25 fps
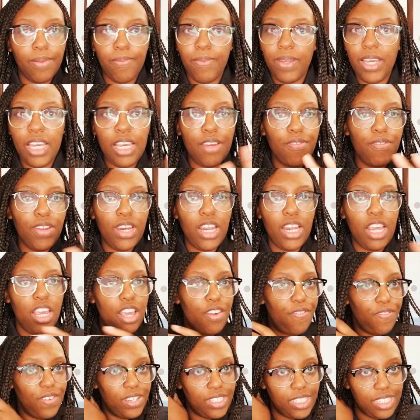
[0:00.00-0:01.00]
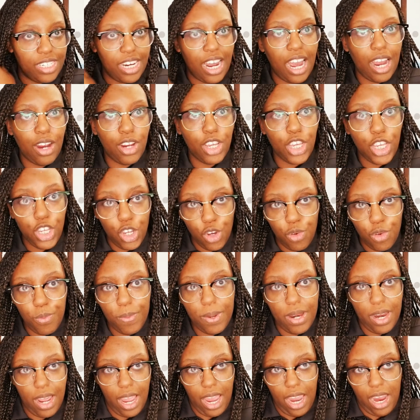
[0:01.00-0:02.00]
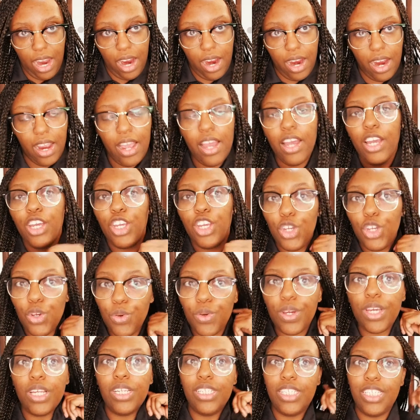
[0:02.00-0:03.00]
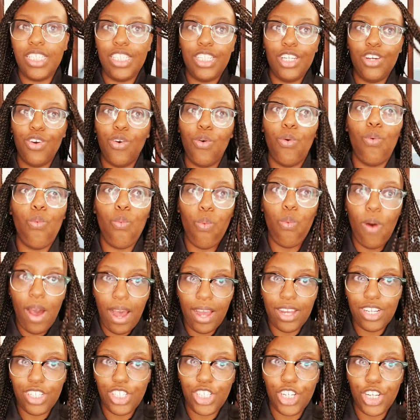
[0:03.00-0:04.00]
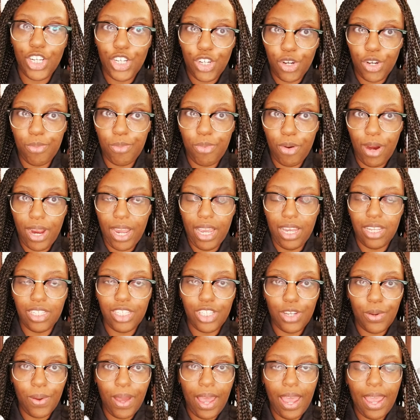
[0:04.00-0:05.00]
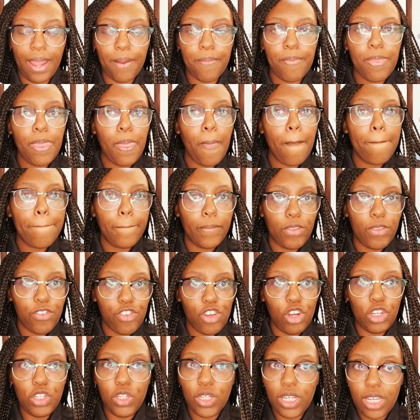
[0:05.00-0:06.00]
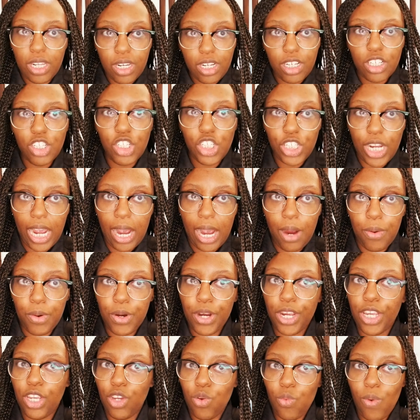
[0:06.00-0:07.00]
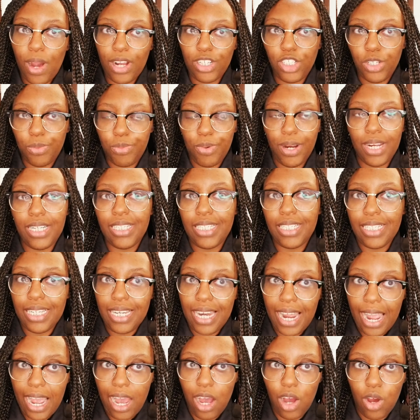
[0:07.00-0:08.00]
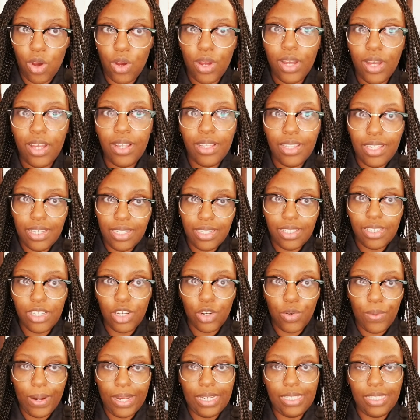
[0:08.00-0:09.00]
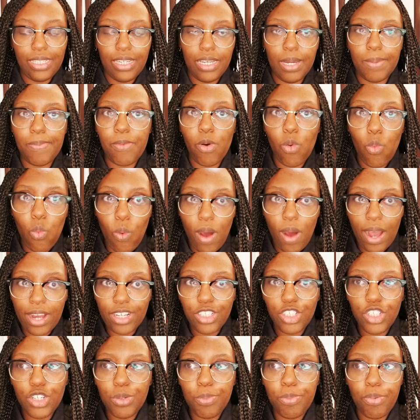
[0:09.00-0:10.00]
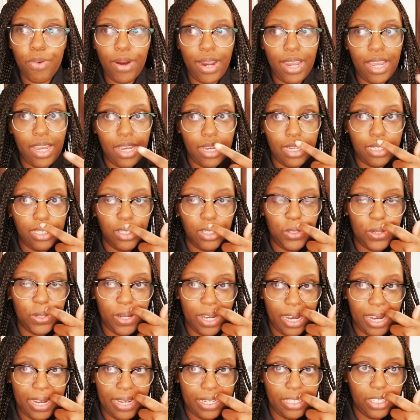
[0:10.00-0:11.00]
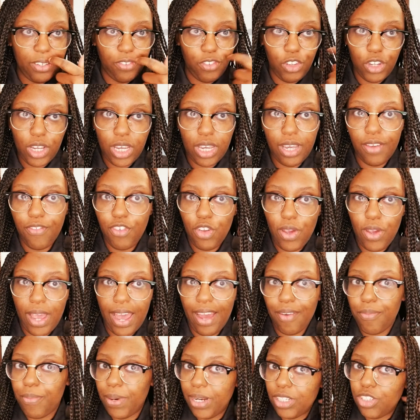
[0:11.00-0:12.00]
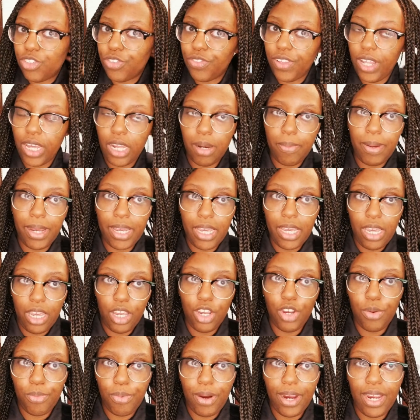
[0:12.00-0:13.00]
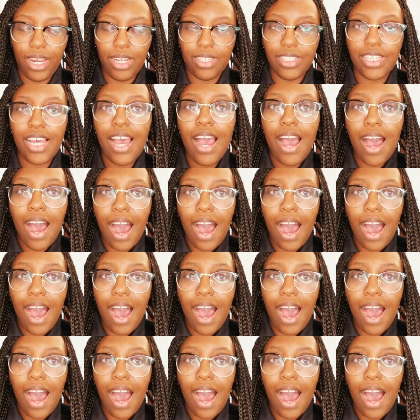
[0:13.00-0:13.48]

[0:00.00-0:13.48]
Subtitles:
Even if it's not human hair, you can still wash your braids, okay? So you get in the shower and you wash your braids. Now, this is a great tip. Wash your braids, you guys, if you have braids or thinking about getting your braids.